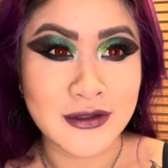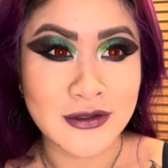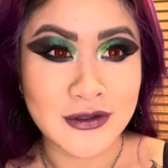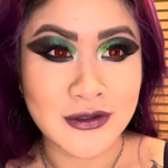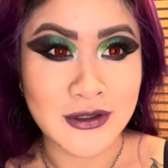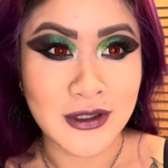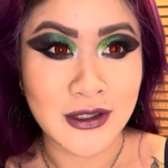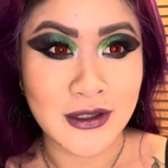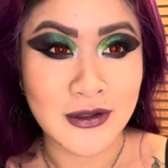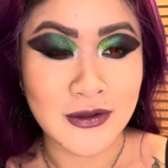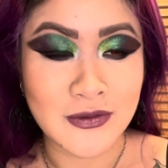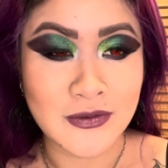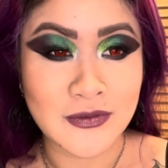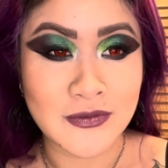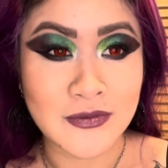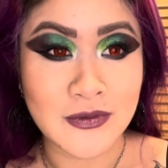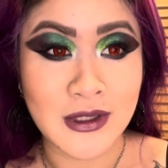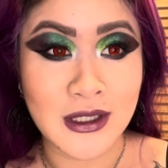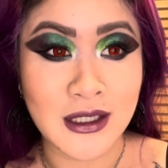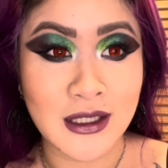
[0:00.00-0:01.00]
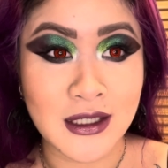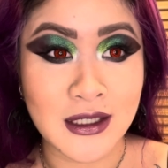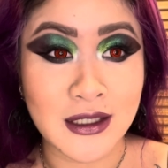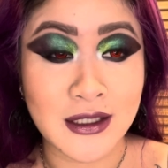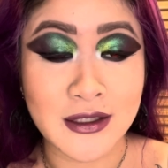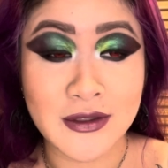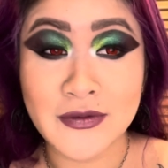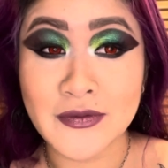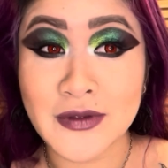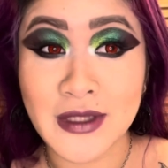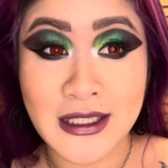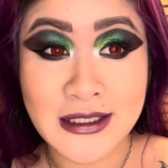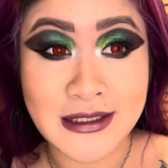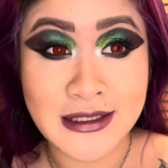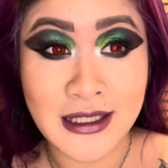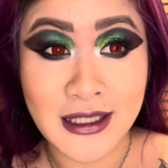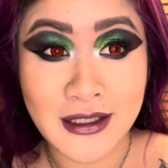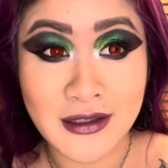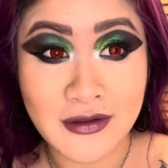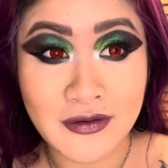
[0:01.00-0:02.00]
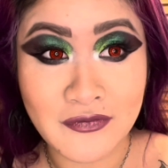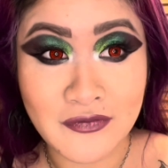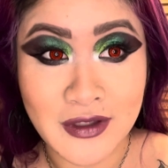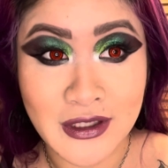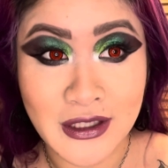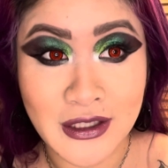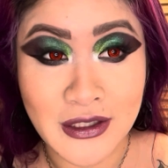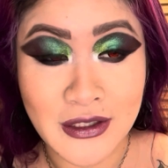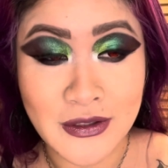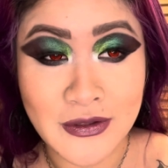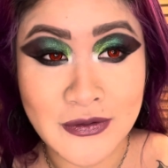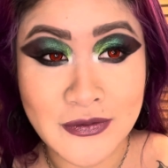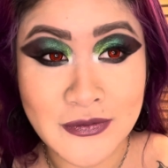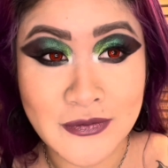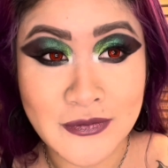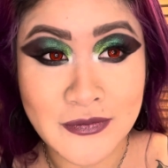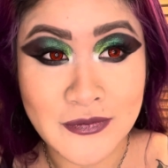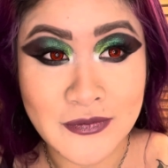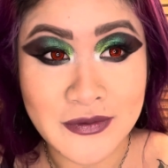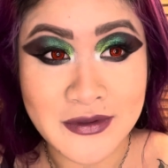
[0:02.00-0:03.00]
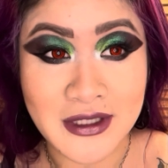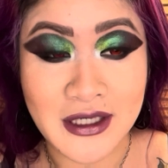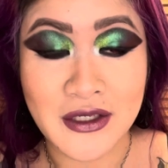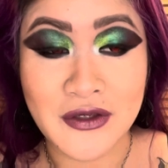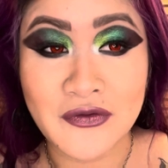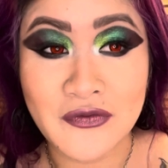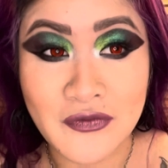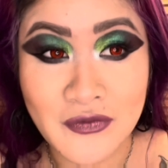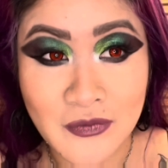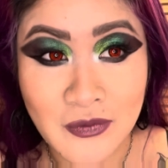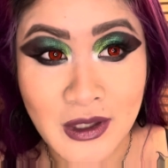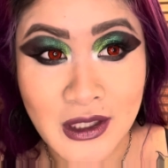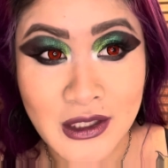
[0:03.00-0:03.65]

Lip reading: So, that's the end of the video. Thank you for